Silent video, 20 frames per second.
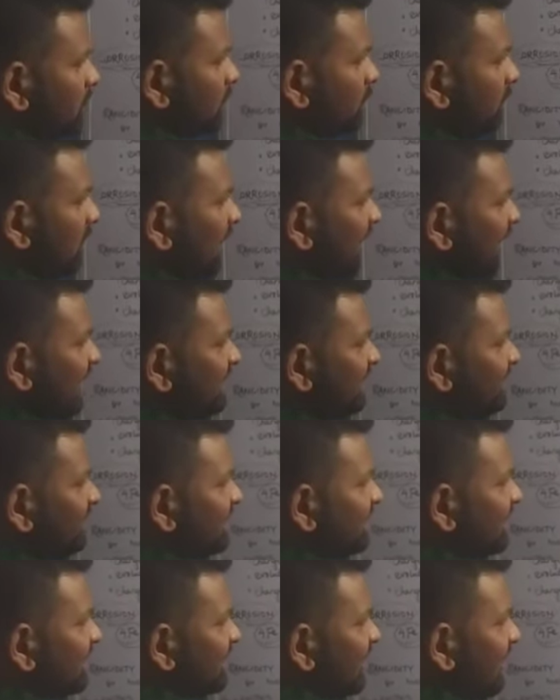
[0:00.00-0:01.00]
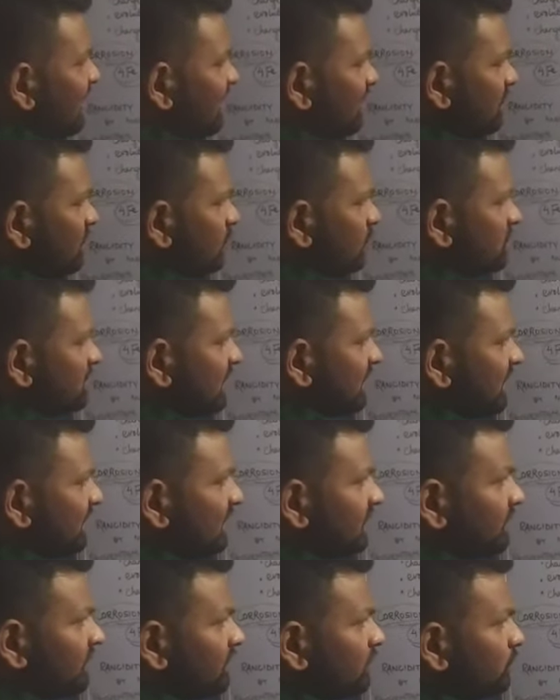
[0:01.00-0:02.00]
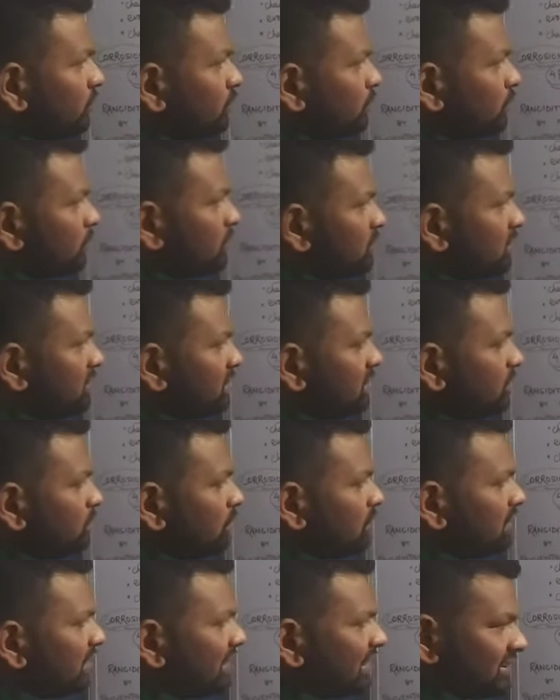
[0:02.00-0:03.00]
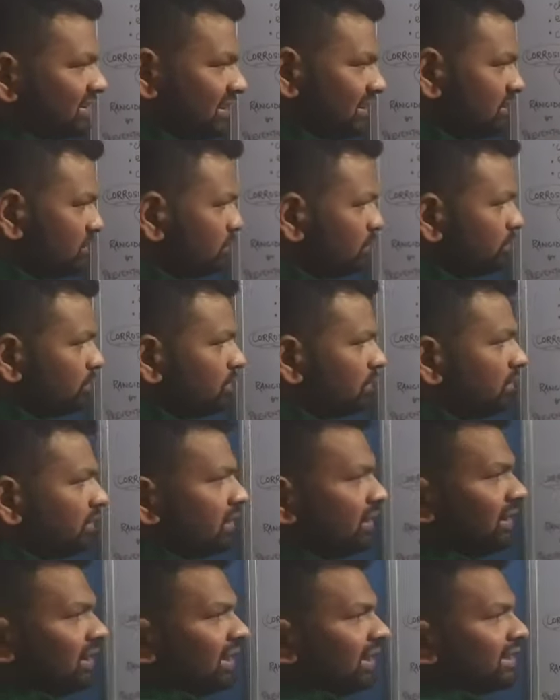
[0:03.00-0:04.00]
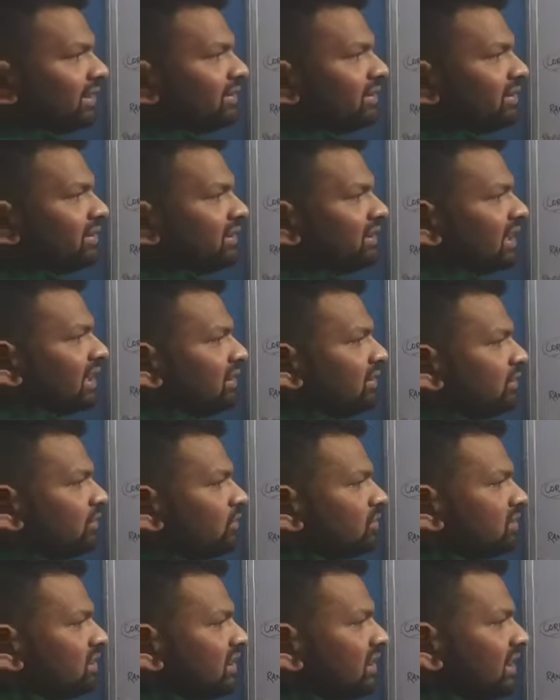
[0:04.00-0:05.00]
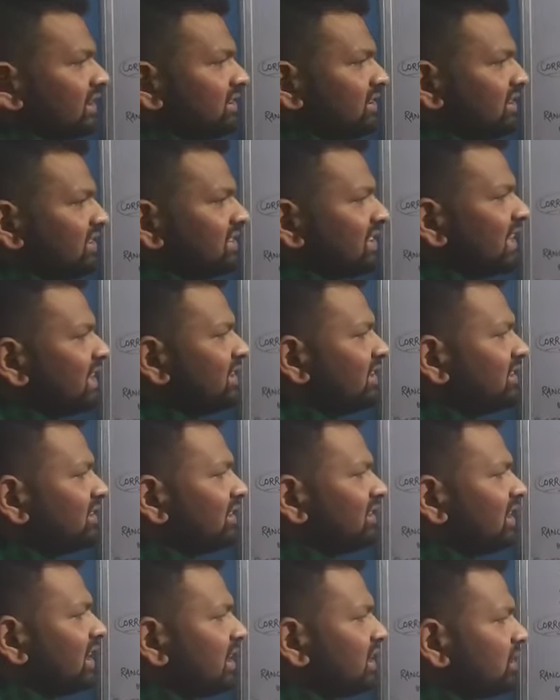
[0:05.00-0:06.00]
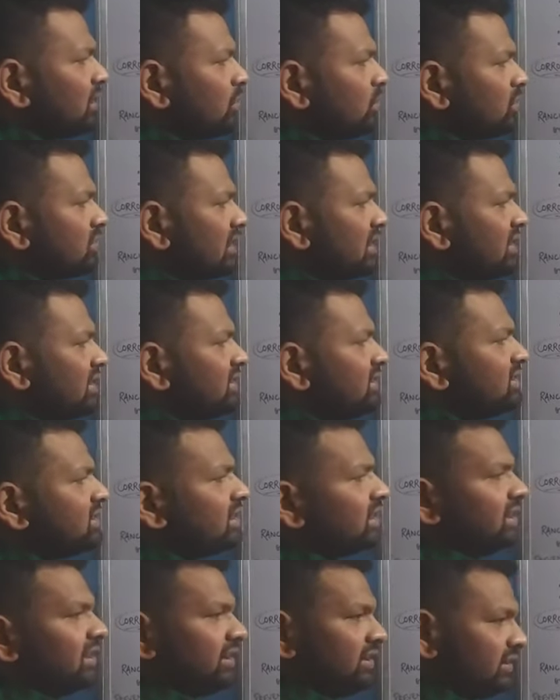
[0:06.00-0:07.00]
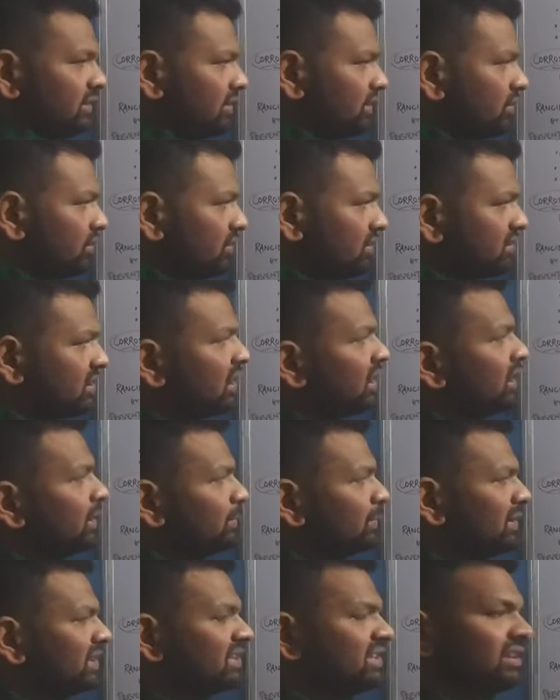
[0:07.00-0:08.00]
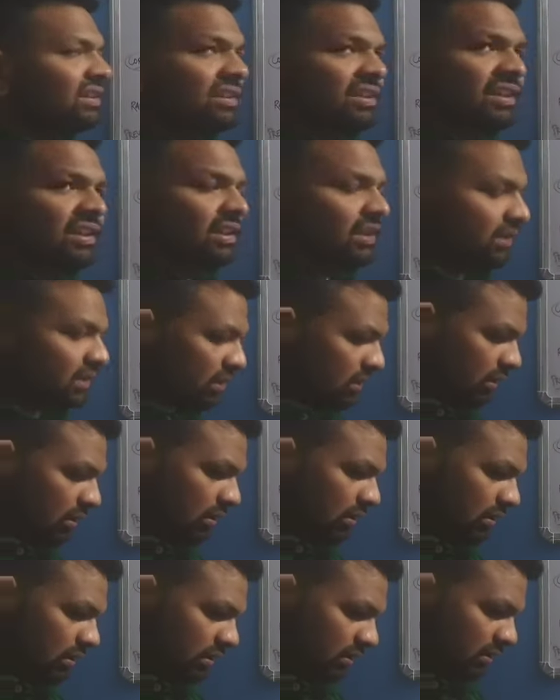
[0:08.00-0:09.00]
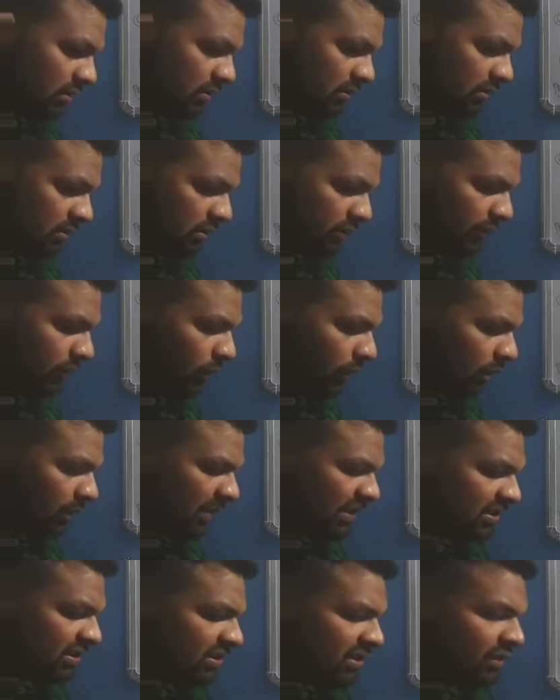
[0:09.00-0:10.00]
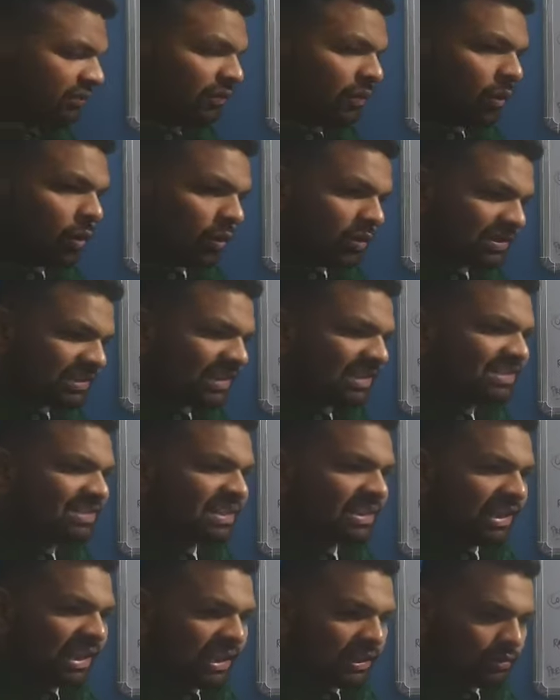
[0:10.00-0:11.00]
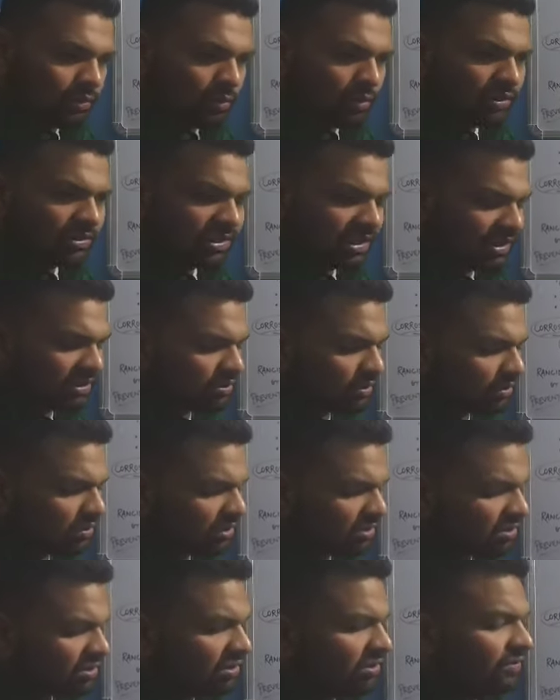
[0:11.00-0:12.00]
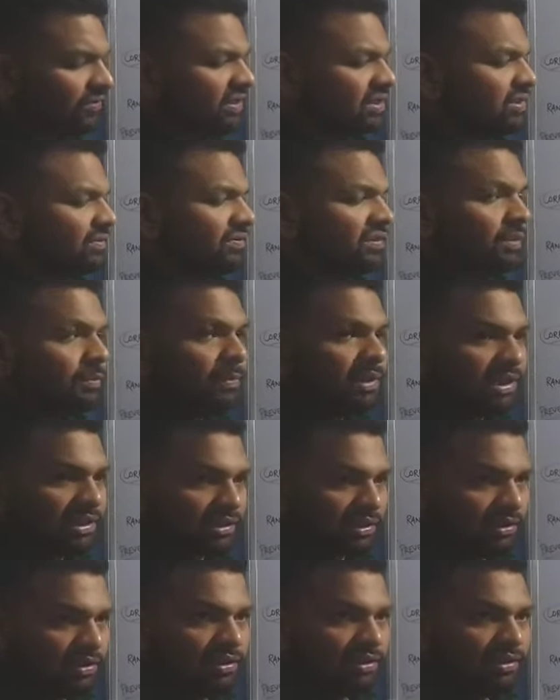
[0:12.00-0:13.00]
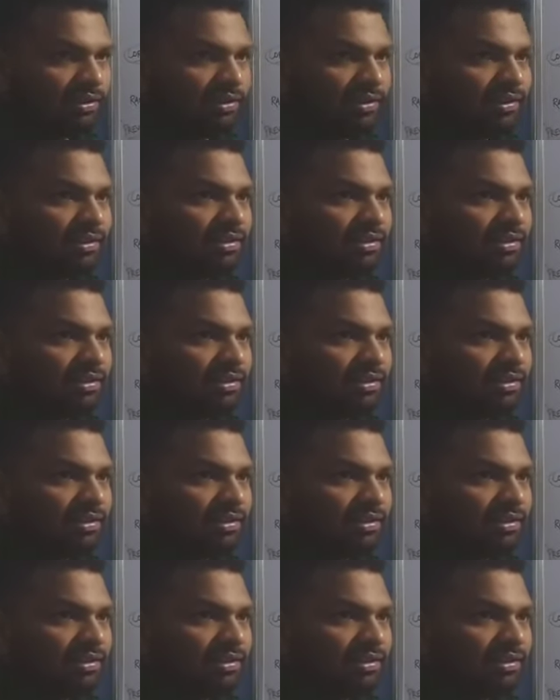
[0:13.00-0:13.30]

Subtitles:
to form hydrated iron oxide, Fe2O3.XH2O, hydrated iron oxide, and this hydrated iron oxide is your rust. Basically, the formation of oxides and hydroxides on the surface of the metal,